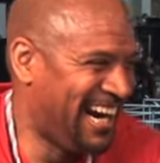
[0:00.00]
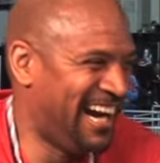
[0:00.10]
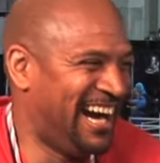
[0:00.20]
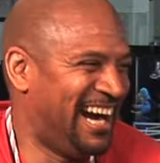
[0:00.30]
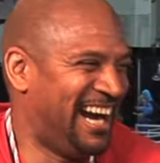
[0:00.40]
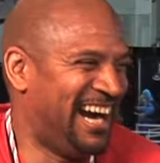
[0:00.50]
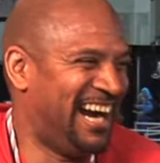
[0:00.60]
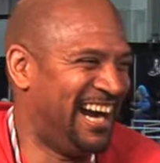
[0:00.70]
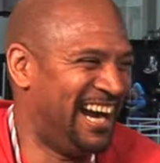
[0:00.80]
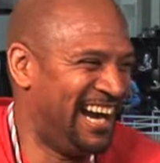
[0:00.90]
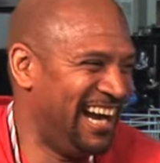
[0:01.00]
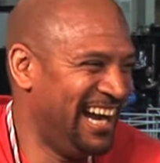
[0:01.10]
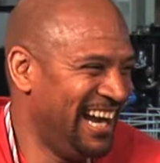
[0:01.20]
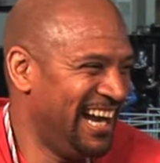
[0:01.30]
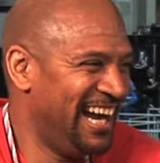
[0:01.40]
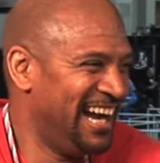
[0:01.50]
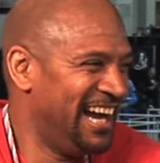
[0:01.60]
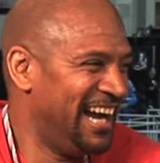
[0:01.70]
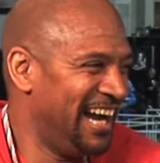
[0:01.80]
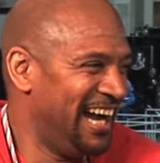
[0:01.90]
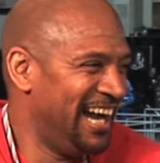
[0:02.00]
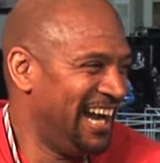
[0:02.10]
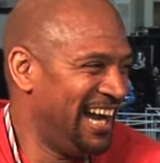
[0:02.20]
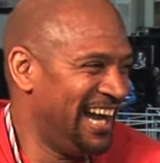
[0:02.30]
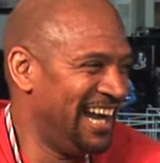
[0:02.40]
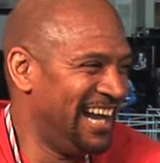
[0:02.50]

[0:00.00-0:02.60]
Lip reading: The person shown says nothing.